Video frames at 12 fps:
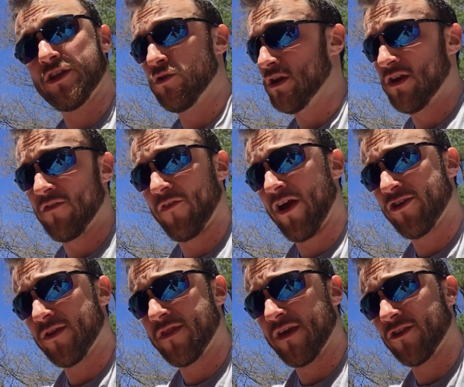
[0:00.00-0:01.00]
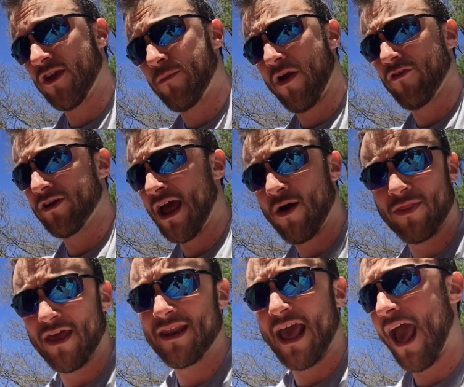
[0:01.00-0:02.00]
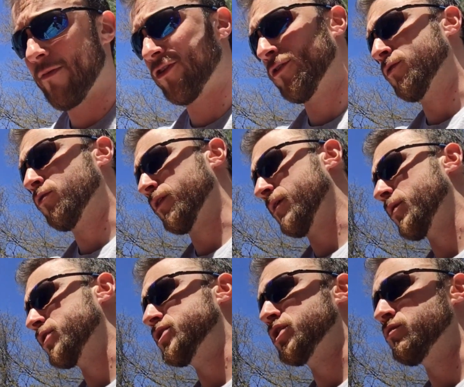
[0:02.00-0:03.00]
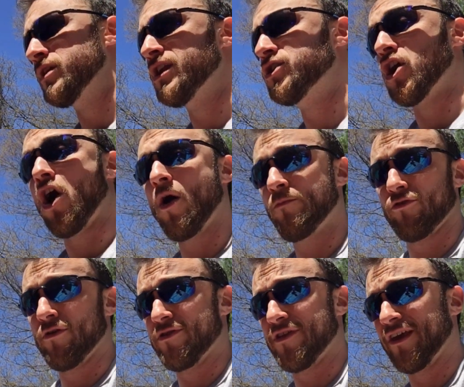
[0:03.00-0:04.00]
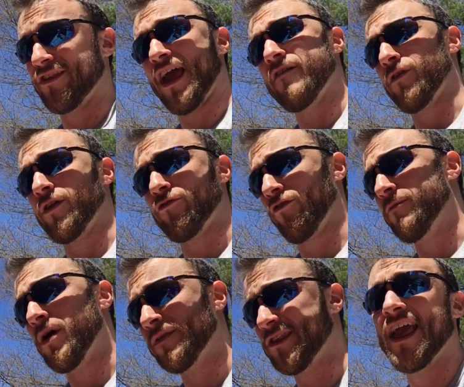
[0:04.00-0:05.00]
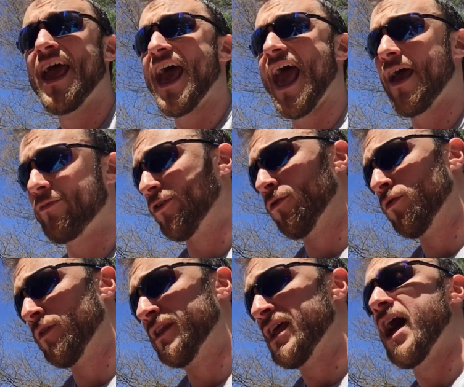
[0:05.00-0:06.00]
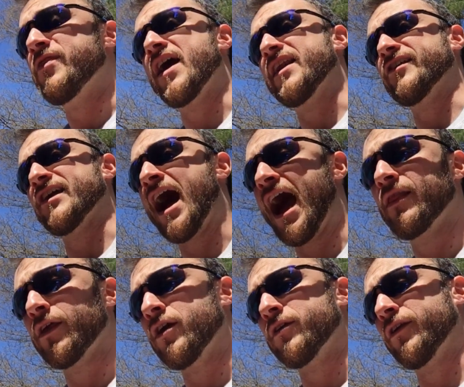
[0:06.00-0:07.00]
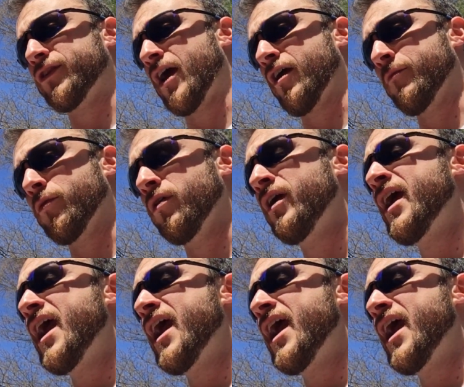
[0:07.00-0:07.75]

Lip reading: need to freshen things up every now and then? Absolutely. But do you need to uproot things every 3 months? Absolutely not. That is highly undesirable.